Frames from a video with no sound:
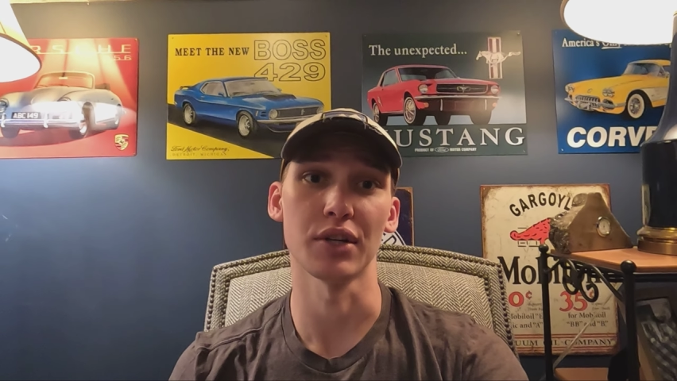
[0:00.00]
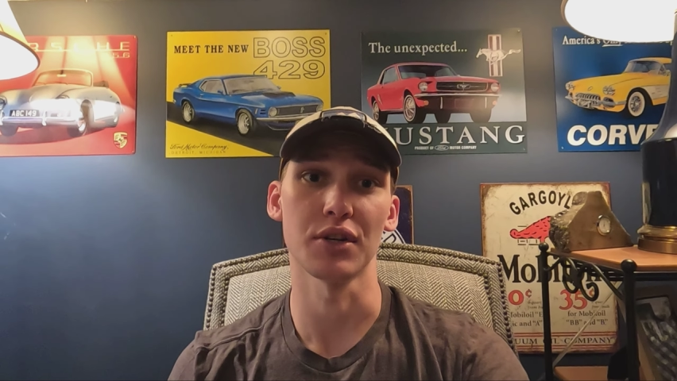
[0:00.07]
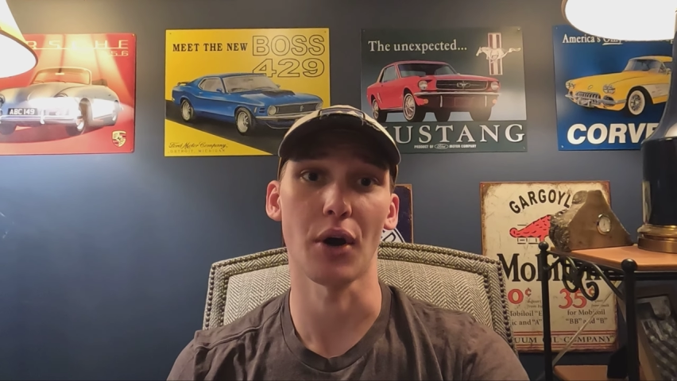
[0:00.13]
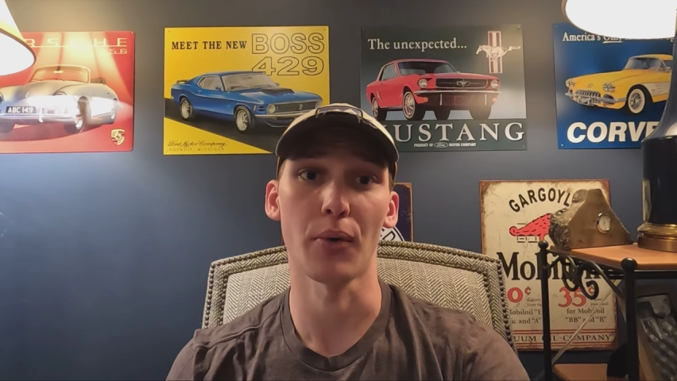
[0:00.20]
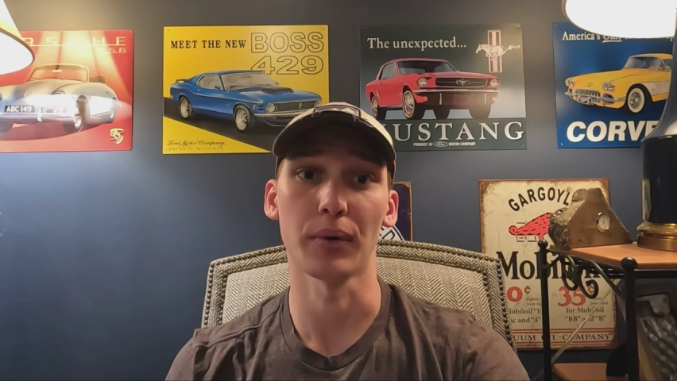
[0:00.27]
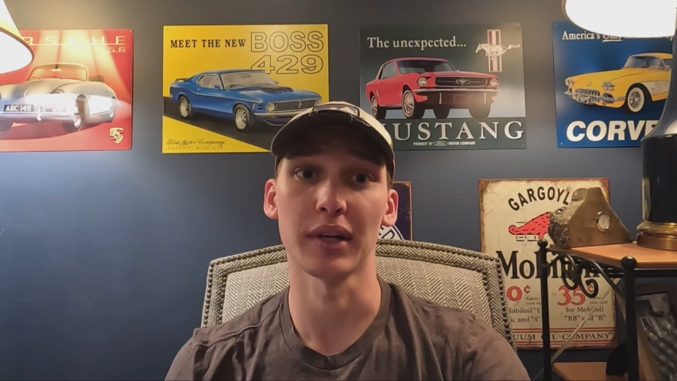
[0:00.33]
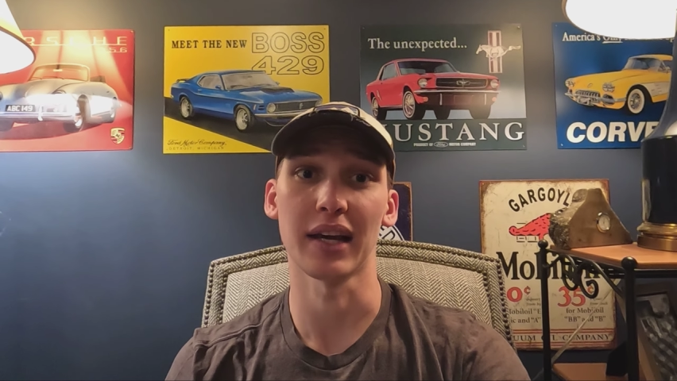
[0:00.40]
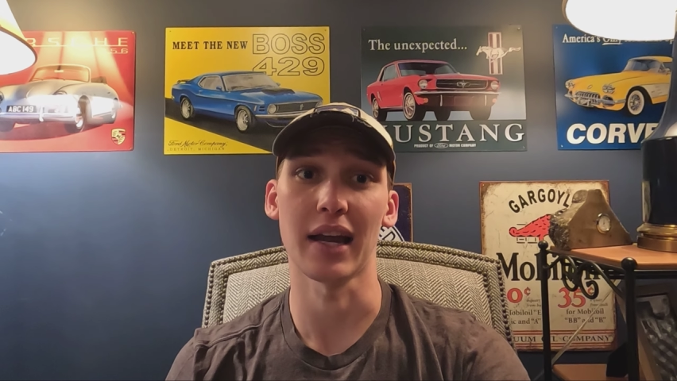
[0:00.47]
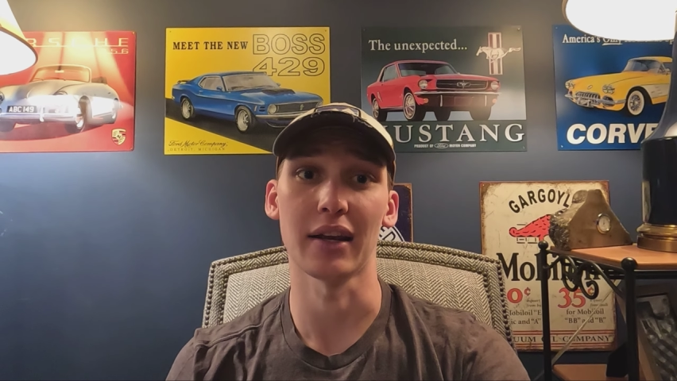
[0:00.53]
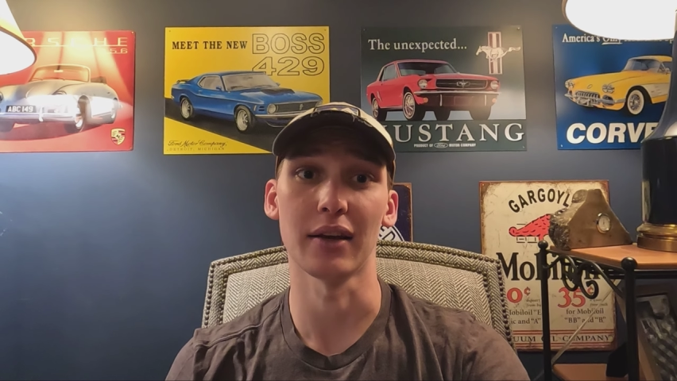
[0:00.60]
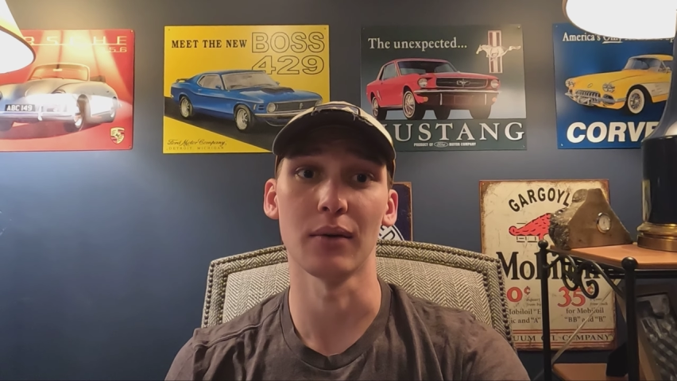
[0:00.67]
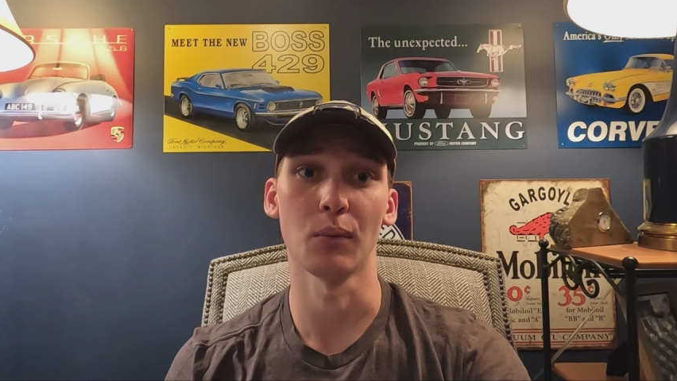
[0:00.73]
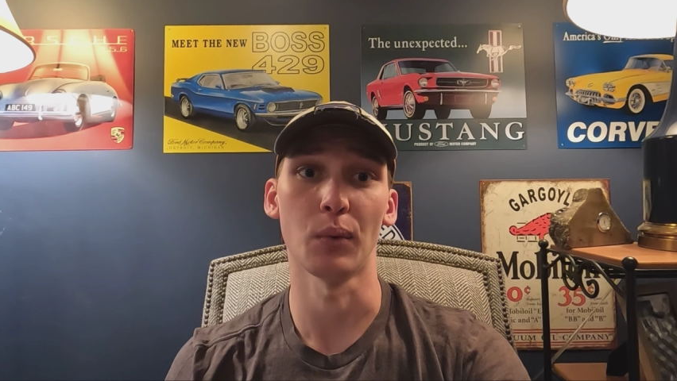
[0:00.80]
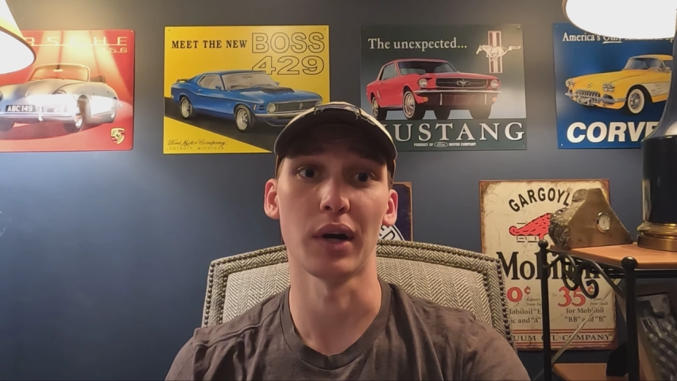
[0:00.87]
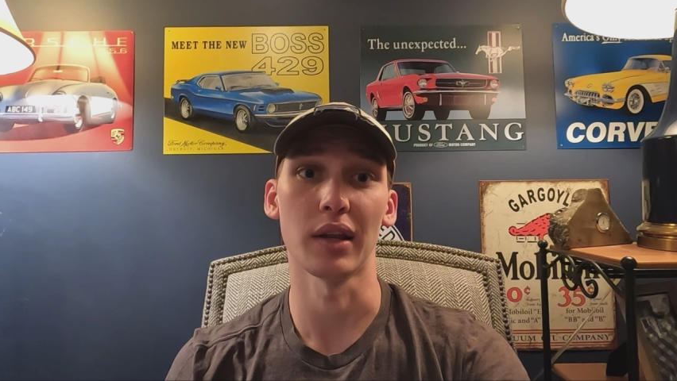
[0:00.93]
don't get
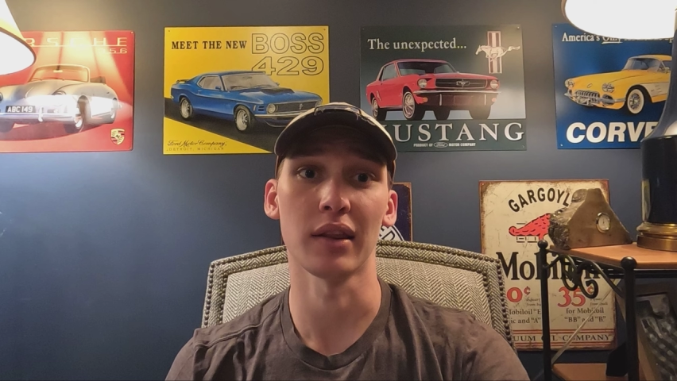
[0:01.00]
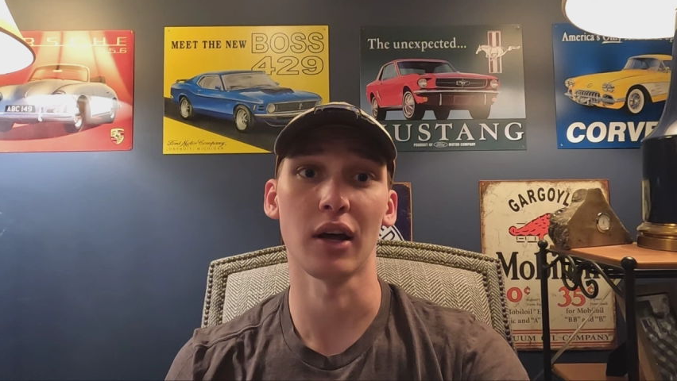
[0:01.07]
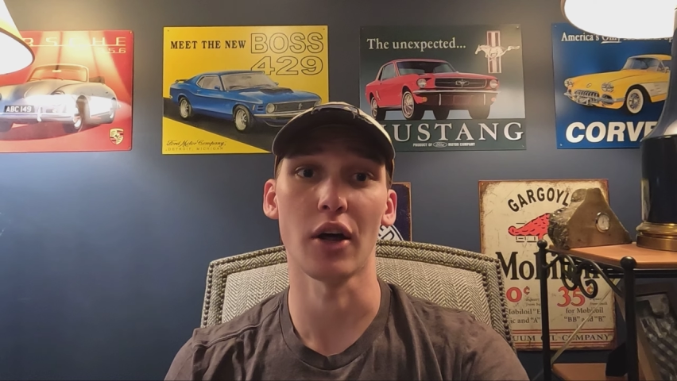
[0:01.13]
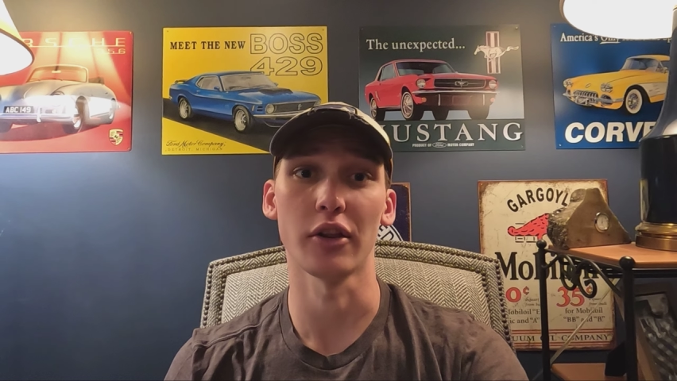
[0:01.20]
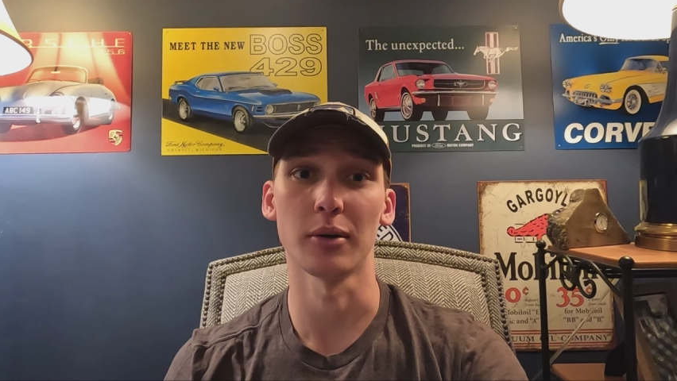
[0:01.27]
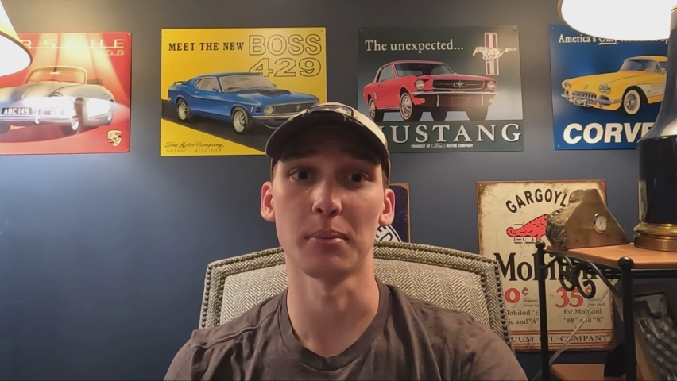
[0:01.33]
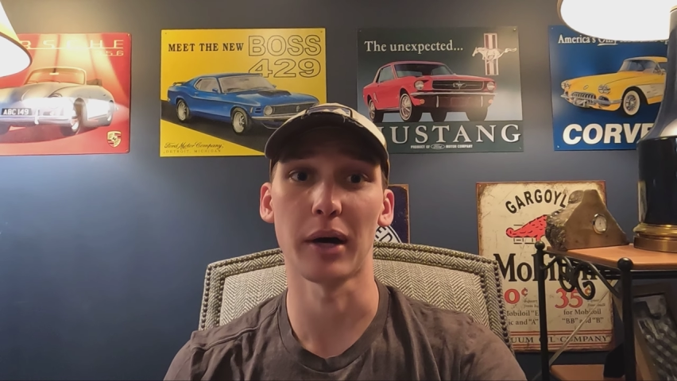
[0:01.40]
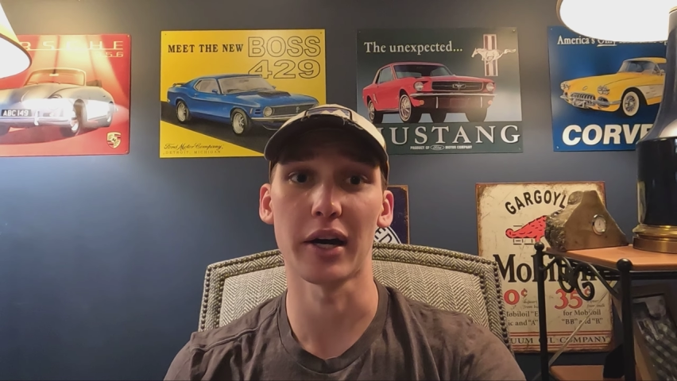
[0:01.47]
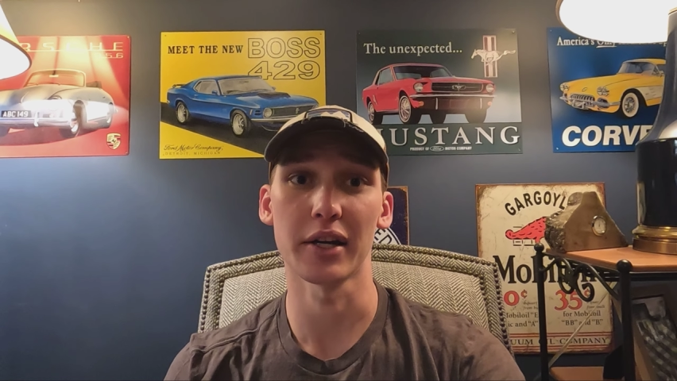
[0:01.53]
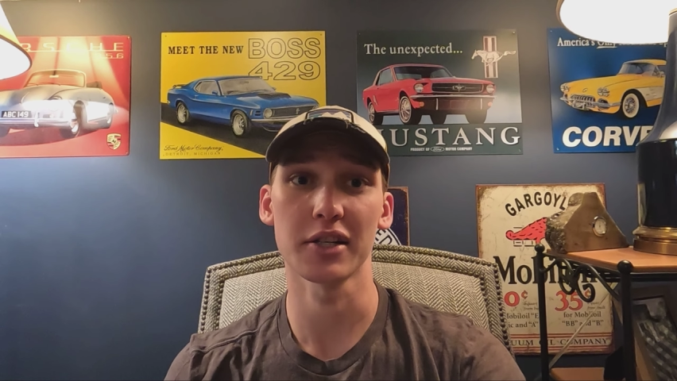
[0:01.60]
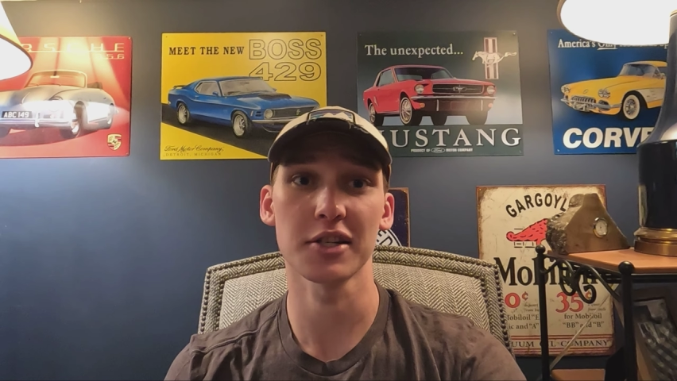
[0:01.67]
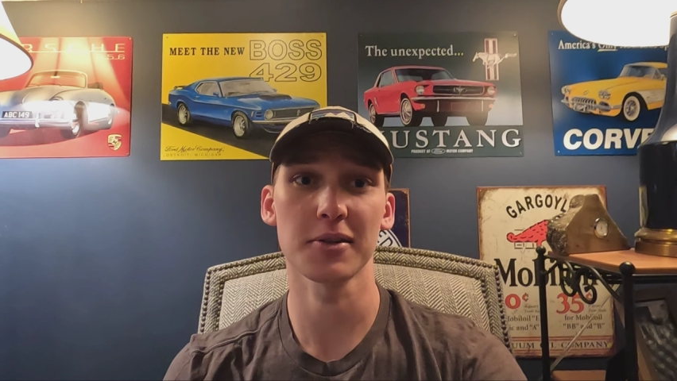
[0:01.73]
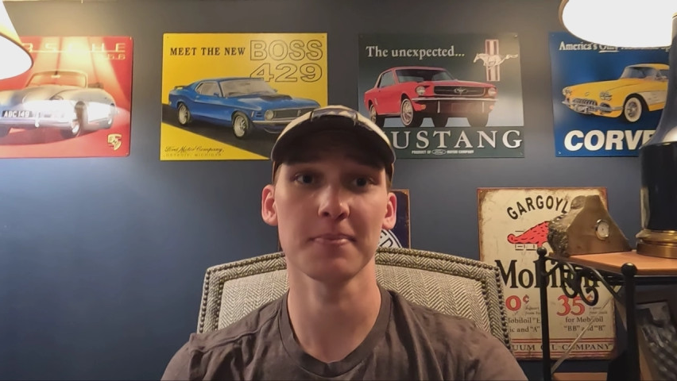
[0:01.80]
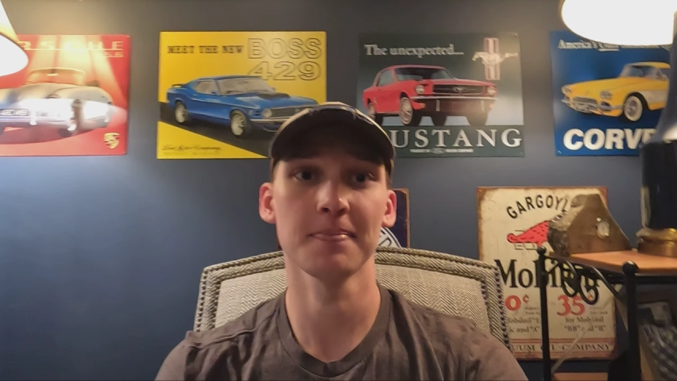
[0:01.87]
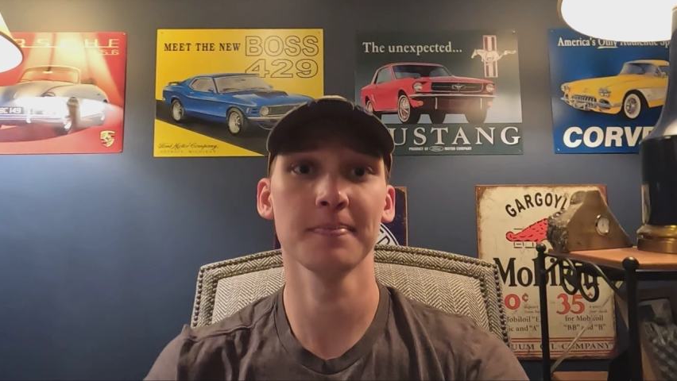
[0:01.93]
it with other bikes.